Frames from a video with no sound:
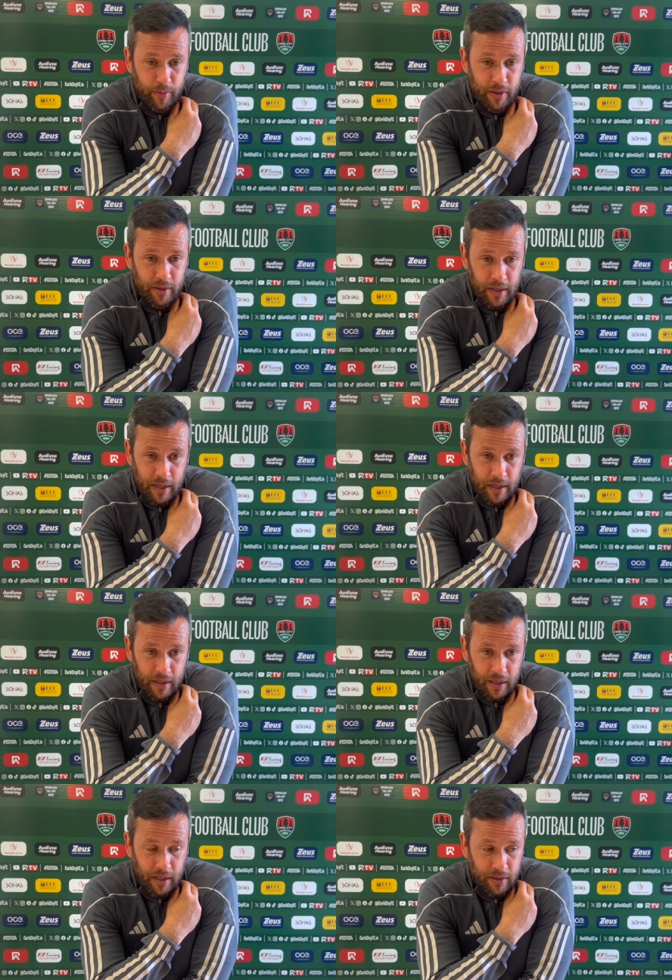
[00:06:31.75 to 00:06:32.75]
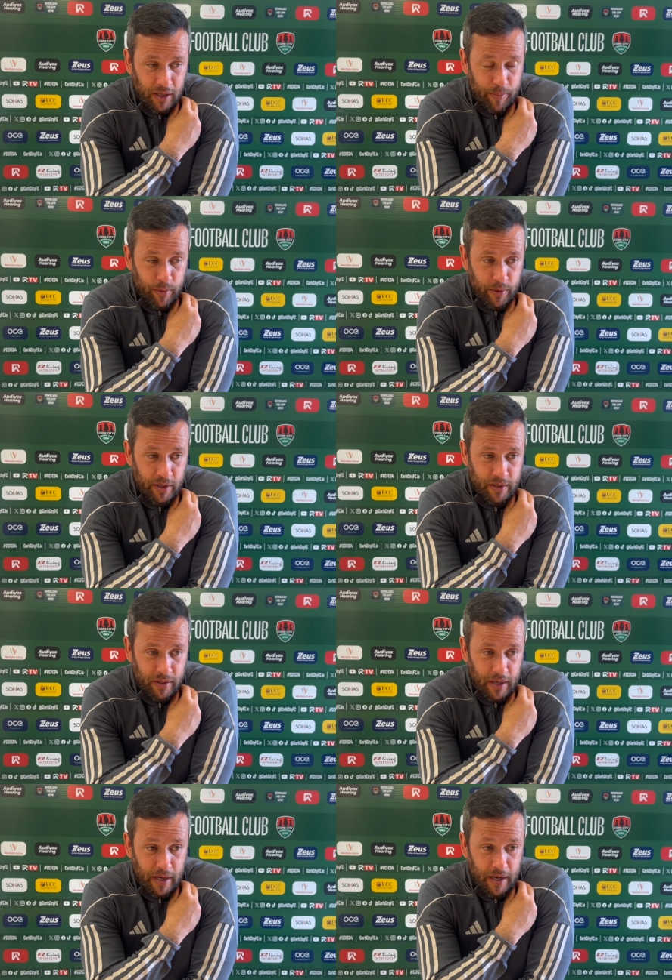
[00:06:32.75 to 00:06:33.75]
and he hit the keeper with
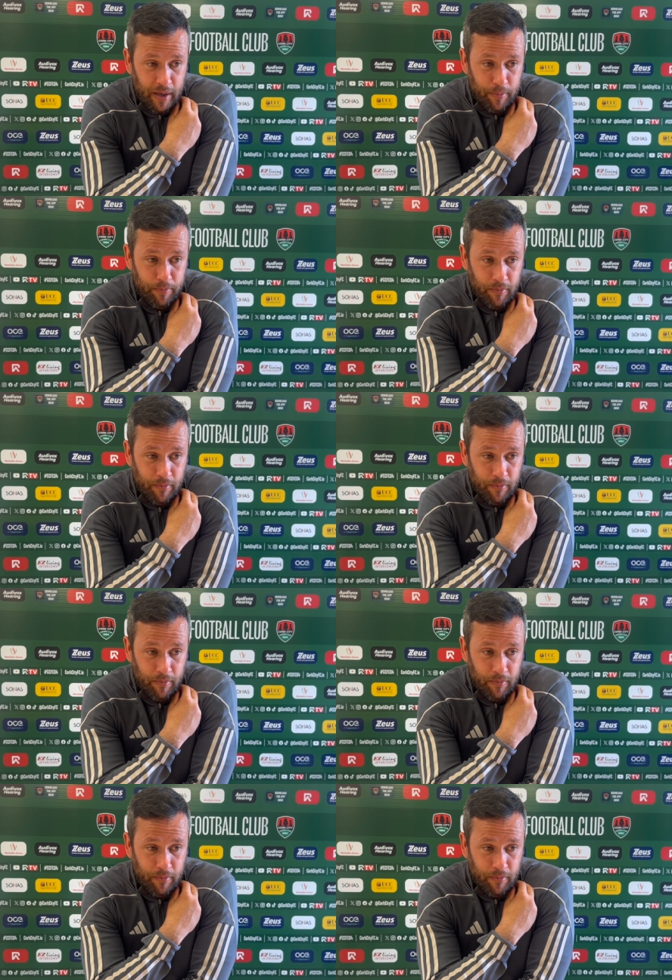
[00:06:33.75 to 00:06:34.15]
it.